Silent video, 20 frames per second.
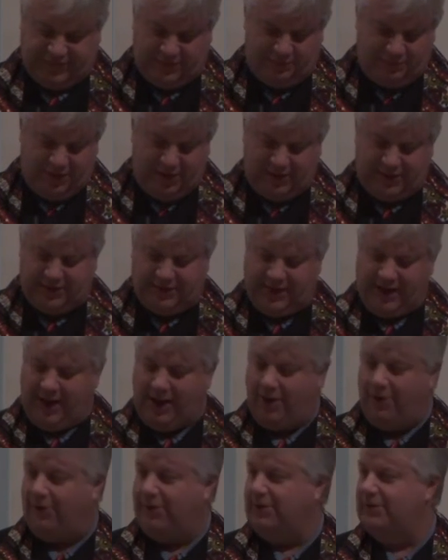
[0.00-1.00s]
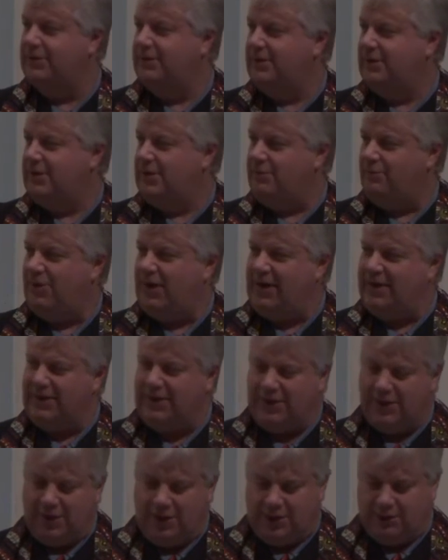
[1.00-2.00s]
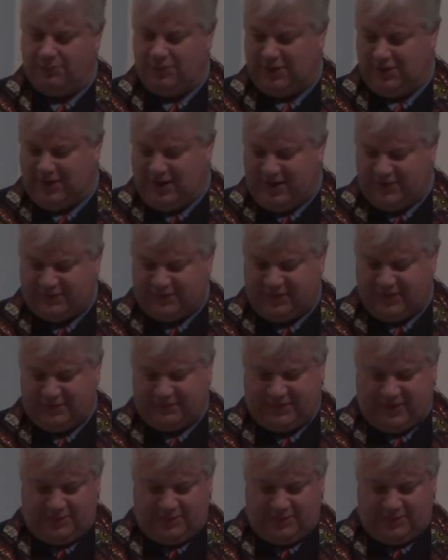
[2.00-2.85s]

and beaten down by the unrelenting